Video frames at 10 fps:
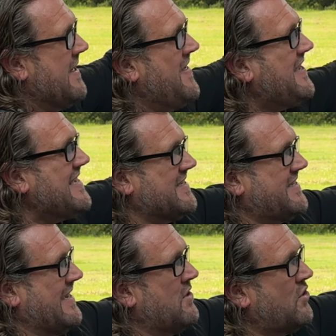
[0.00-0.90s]
This
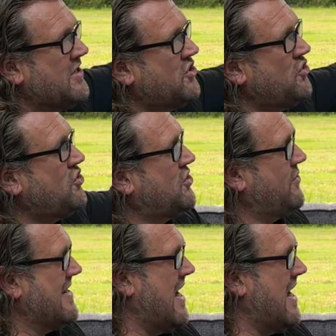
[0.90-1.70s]
is, and I'm going to introduce you to it